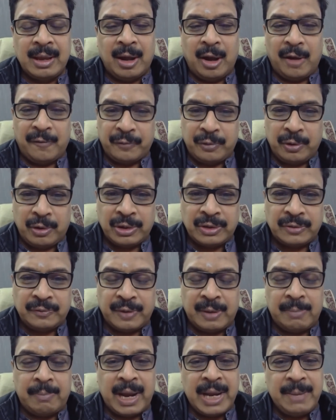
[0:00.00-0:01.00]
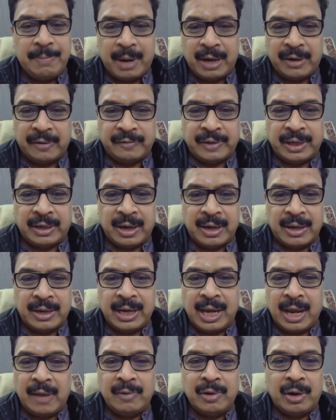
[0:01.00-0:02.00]
of course from my part of the
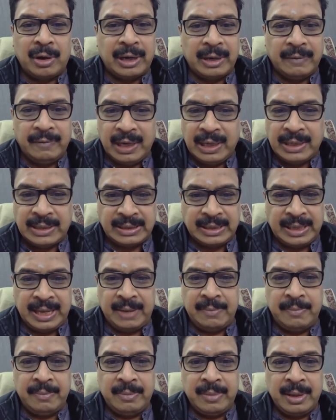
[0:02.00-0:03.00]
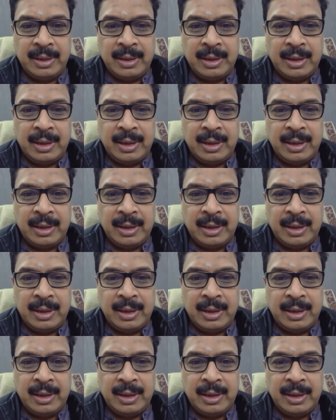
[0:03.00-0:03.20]
country, I will not reveal his name.